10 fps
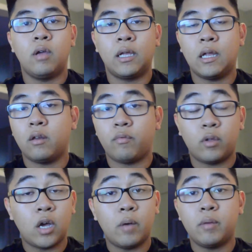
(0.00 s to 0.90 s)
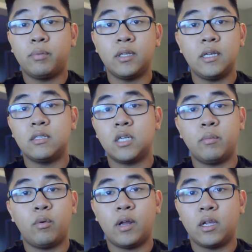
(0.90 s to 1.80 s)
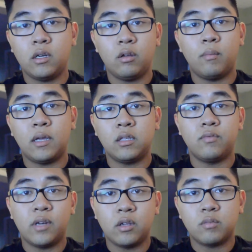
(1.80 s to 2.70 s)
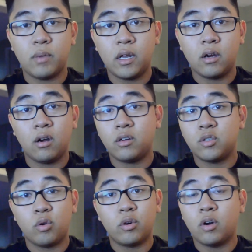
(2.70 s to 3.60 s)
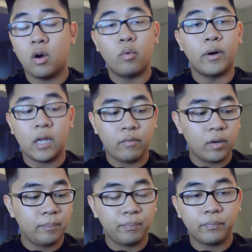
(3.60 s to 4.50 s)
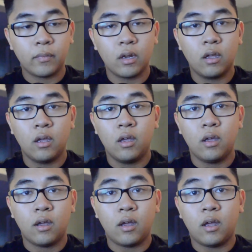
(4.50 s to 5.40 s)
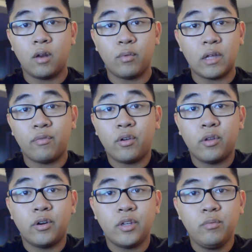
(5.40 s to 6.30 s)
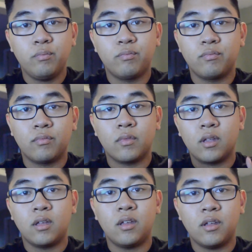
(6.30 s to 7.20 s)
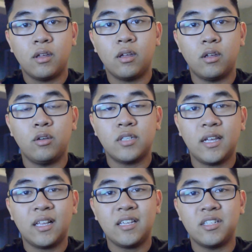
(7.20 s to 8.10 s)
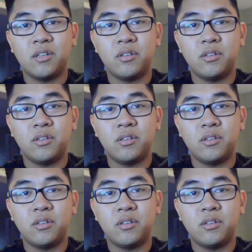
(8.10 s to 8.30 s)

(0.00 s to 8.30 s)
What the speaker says: Again, comment, please tell me what I can do to make these videos better, shorter, or whatever. And without further ado, you stay classy,